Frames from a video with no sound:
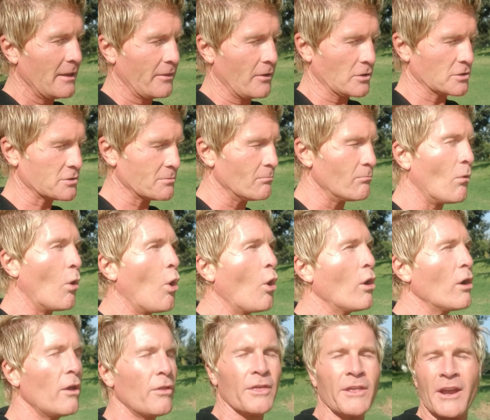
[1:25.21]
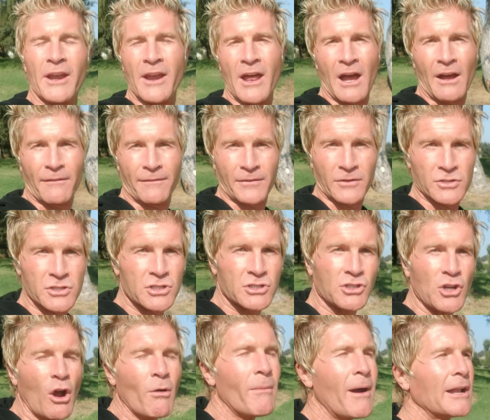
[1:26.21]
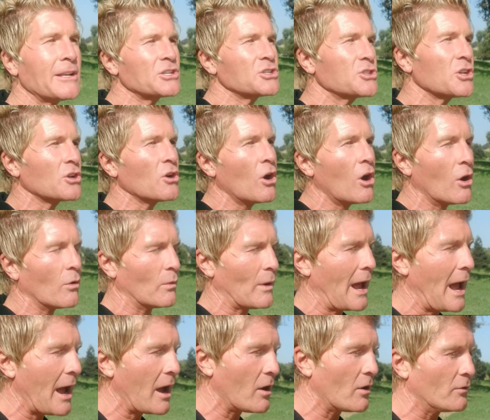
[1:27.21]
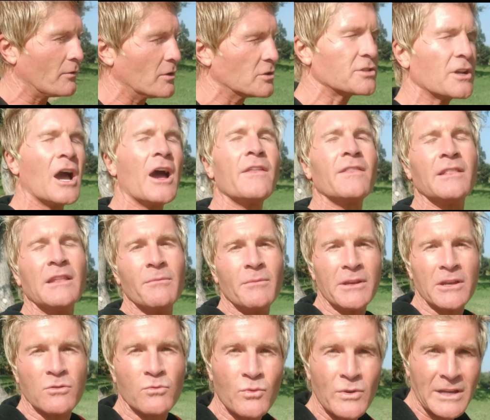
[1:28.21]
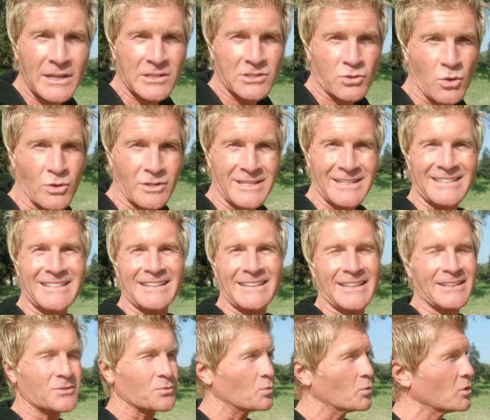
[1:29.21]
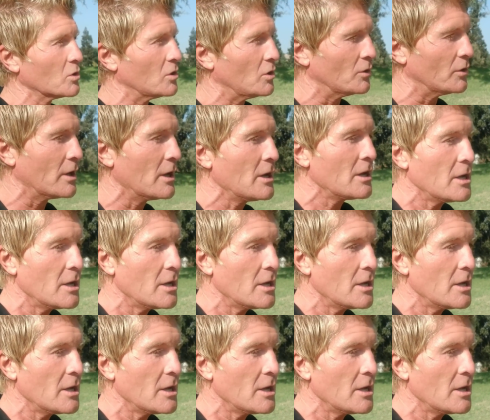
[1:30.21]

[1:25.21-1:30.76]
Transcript: There's more than enough. There's so much to go around. There's unlimited resources in this world.